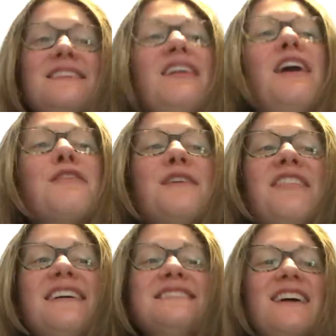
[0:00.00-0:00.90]
along
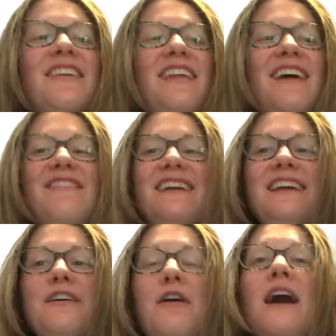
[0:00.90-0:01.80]
with us on that video.